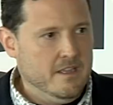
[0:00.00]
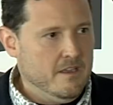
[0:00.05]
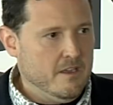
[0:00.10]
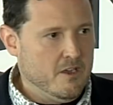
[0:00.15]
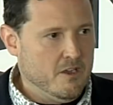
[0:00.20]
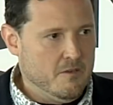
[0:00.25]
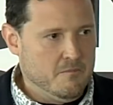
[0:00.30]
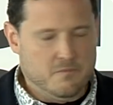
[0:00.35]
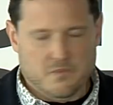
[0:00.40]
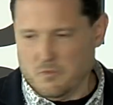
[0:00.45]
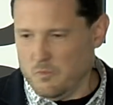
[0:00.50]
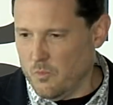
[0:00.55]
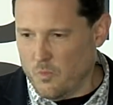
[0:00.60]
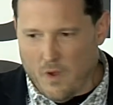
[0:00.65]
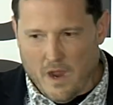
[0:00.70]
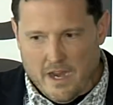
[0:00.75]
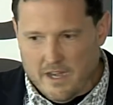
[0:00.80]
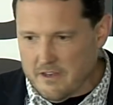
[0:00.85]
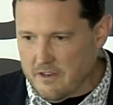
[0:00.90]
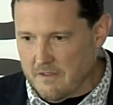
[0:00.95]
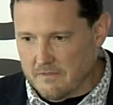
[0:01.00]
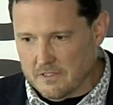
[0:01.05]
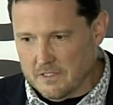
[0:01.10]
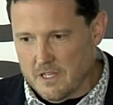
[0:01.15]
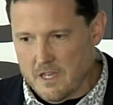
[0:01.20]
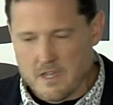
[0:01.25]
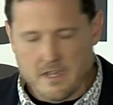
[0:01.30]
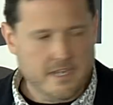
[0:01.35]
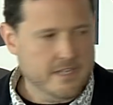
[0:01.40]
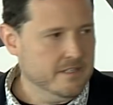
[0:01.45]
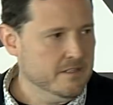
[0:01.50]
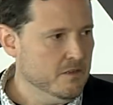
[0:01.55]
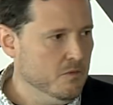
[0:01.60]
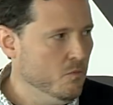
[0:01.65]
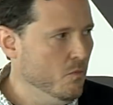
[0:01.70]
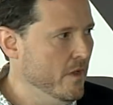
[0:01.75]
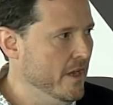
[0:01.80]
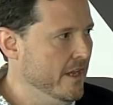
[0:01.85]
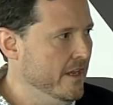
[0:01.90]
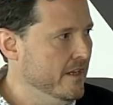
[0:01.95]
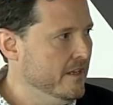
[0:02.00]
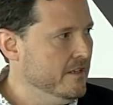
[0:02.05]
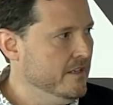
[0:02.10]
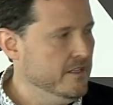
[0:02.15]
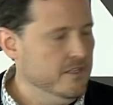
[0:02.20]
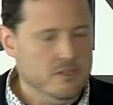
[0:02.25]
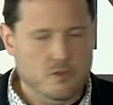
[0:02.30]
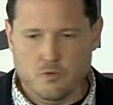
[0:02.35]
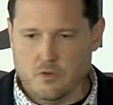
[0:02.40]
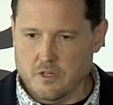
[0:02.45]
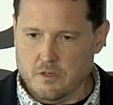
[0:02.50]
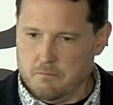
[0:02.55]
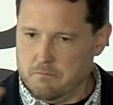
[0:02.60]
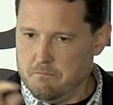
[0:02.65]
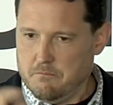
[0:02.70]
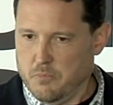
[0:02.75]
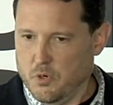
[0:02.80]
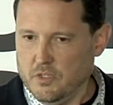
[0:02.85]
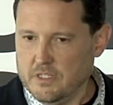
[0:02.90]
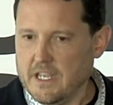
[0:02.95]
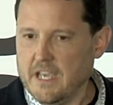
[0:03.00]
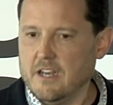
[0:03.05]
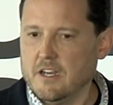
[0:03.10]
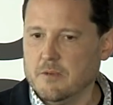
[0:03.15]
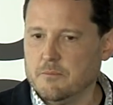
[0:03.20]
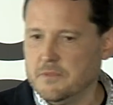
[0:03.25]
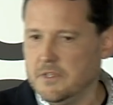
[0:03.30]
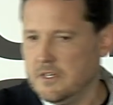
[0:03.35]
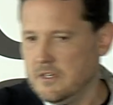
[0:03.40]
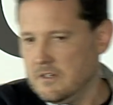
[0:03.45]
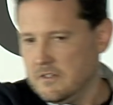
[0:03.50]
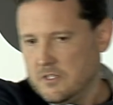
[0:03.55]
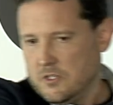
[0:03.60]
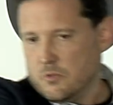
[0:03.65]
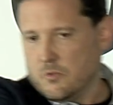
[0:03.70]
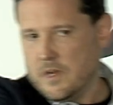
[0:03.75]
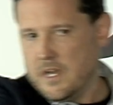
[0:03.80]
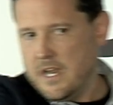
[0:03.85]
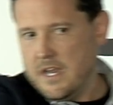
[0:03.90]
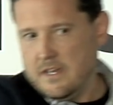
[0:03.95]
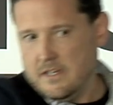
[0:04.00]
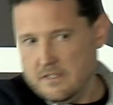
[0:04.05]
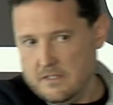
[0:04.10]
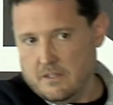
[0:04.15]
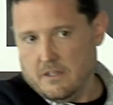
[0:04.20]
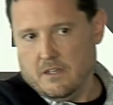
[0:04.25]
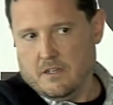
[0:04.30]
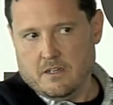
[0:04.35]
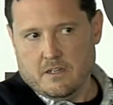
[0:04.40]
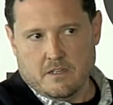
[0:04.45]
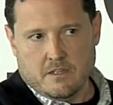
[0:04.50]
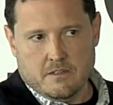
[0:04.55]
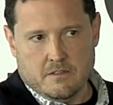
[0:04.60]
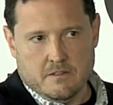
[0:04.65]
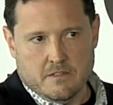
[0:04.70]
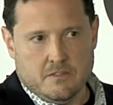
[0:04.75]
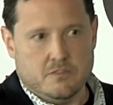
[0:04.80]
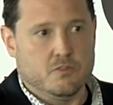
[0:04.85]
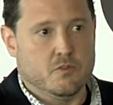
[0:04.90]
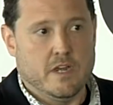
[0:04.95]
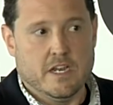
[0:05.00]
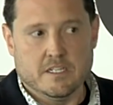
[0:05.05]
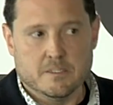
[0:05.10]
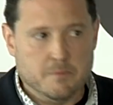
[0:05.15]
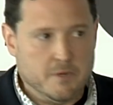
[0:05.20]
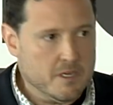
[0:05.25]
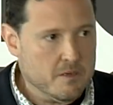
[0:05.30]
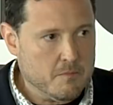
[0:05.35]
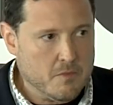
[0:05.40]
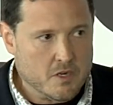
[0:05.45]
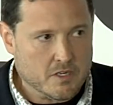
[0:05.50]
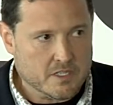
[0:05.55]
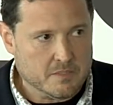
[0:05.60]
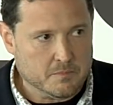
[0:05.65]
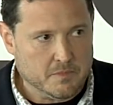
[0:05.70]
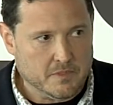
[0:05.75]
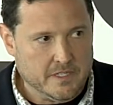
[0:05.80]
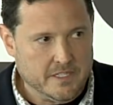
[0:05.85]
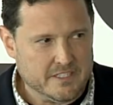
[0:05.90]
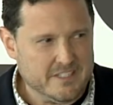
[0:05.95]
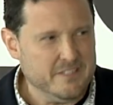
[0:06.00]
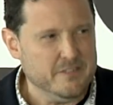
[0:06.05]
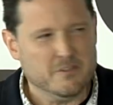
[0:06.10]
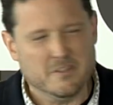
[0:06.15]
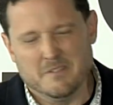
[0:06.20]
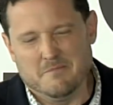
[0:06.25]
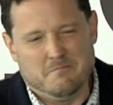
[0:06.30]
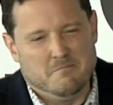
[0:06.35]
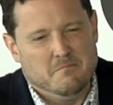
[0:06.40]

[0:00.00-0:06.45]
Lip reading: Why do you have a line when you could put that up there, create a transparent marketplace, and you